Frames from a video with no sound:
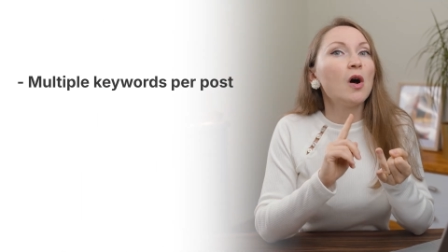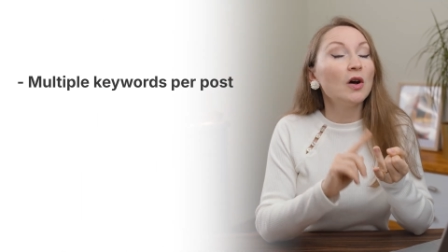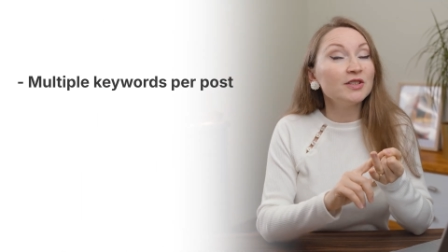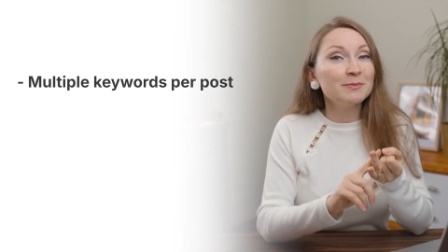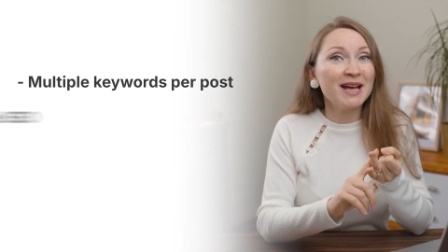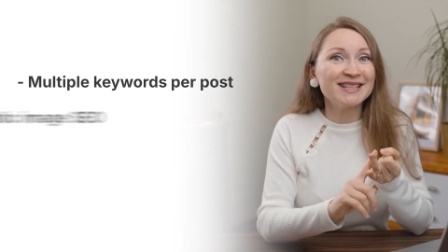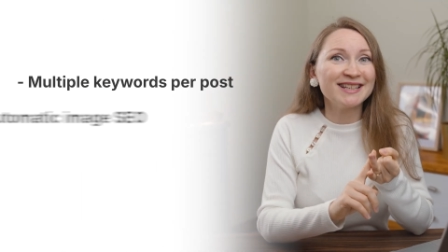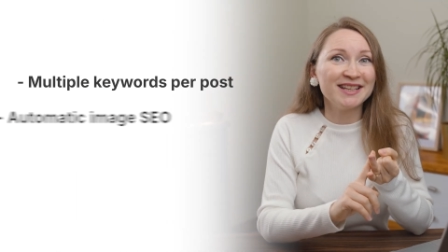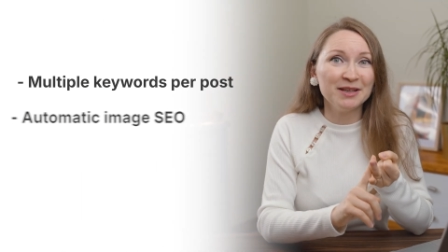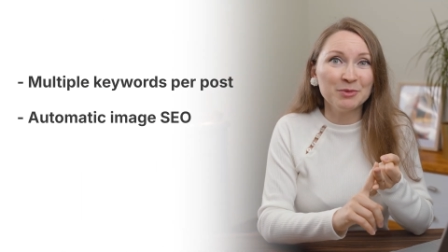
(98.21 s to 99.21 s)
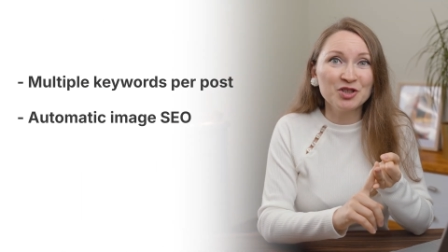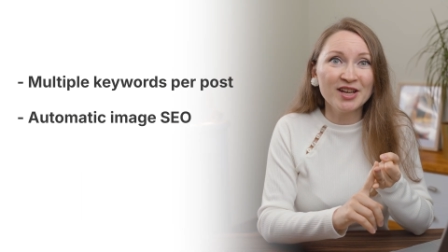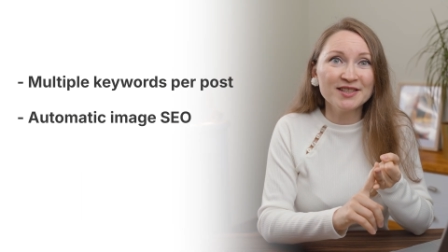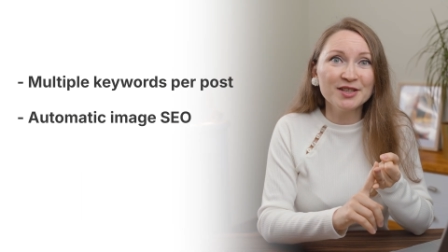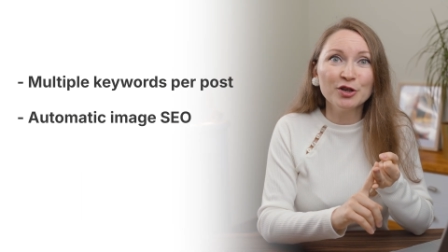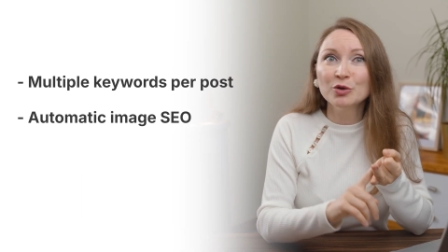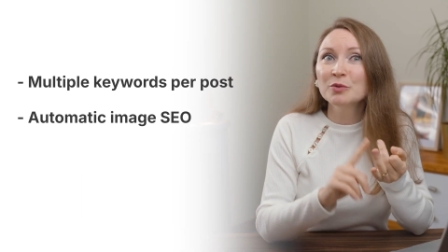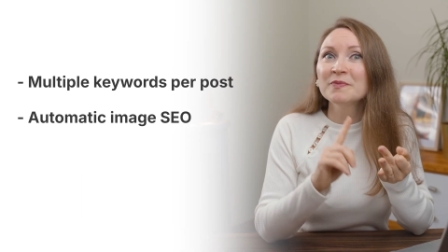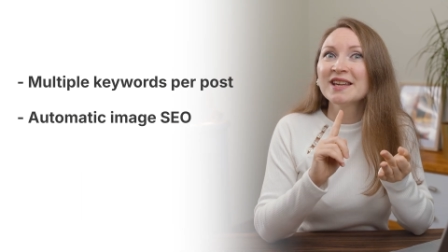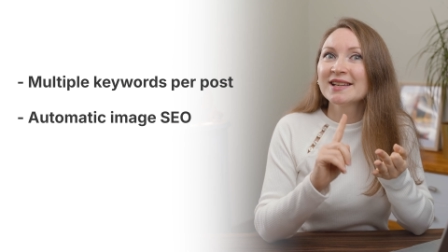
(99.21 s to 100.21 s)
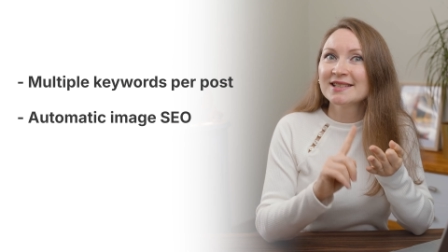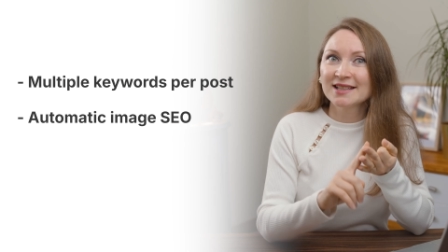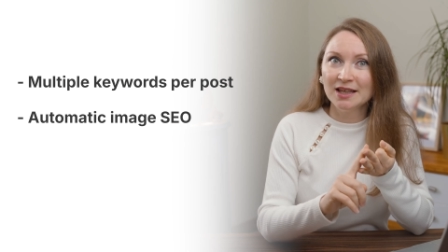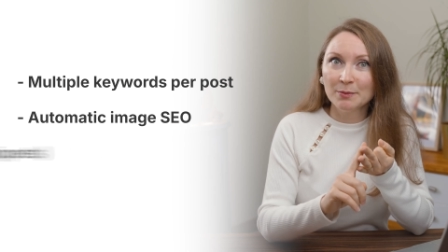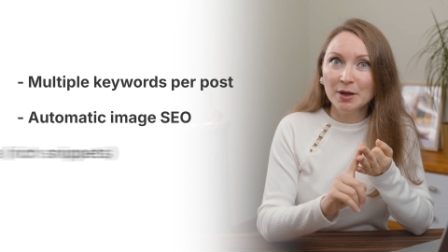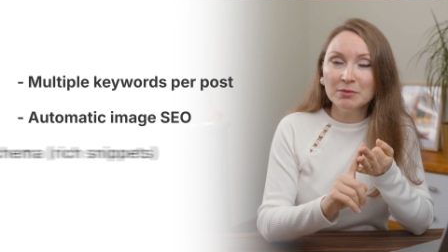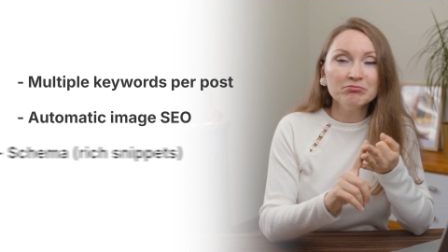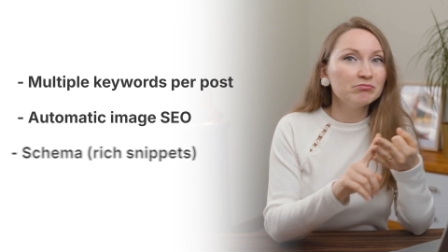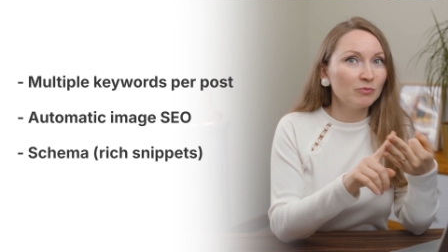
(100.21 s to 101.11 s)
automatic image SEO, schema,